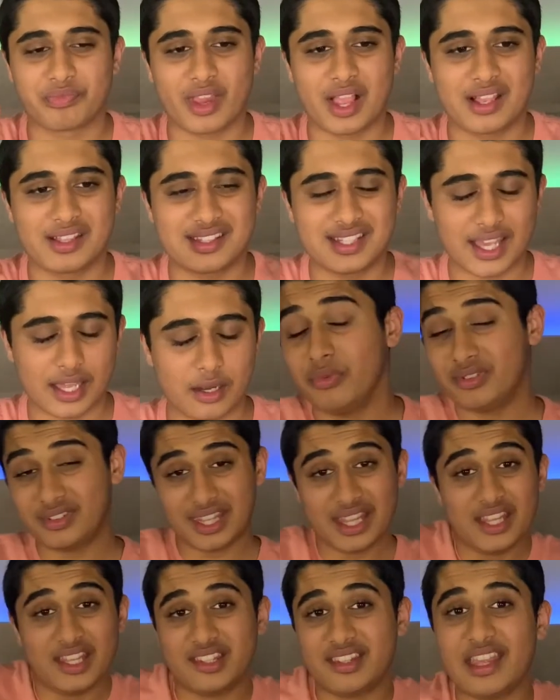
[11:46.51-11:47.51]
setup,
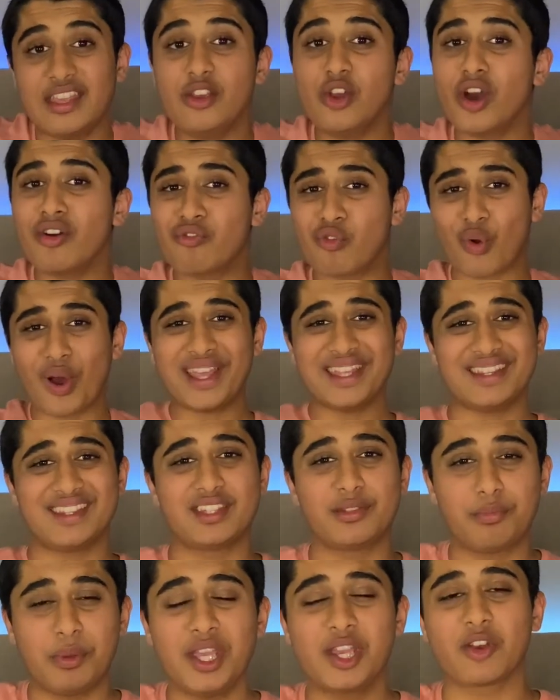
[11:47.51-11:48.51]
say you have white
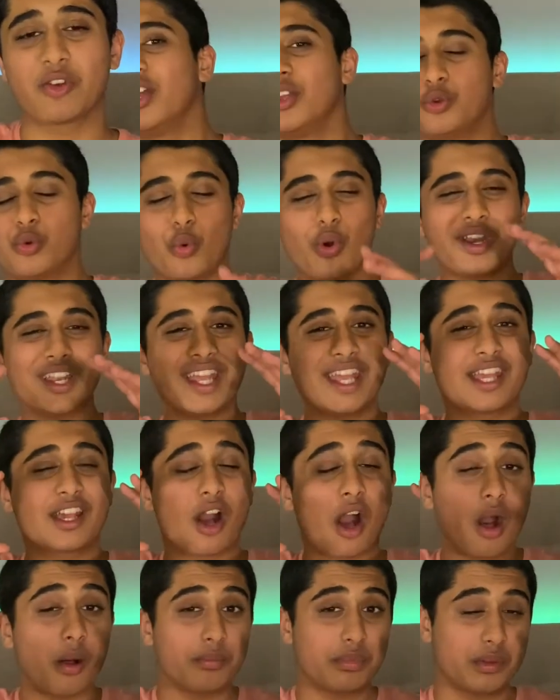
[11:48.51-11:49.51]
speakers, you want a
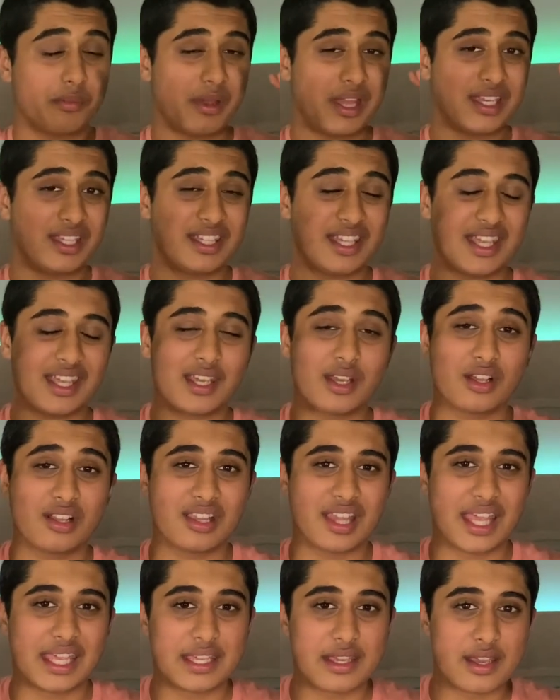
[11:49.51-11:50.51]
complementing
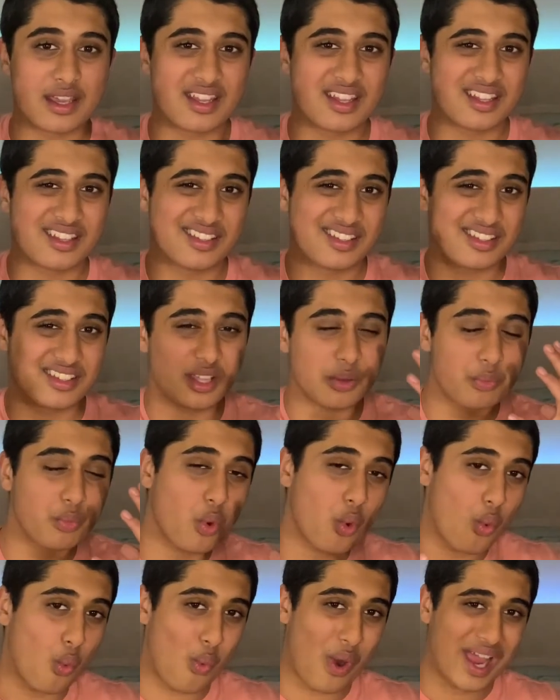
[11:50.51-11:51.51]
like
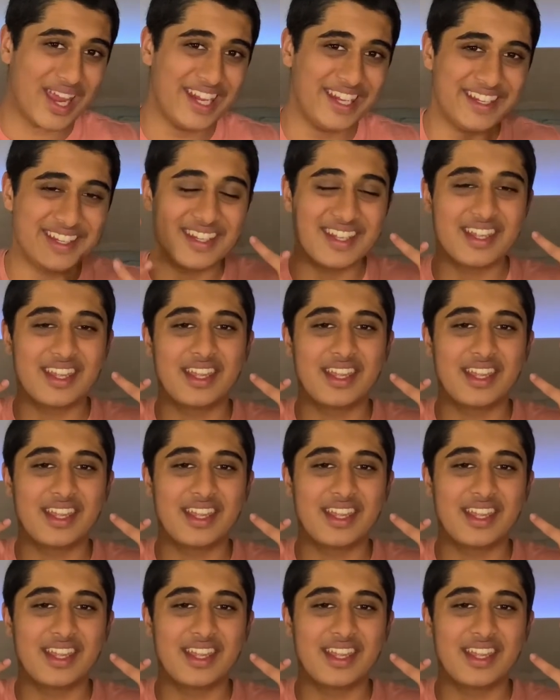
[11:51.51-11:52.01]
somewhat white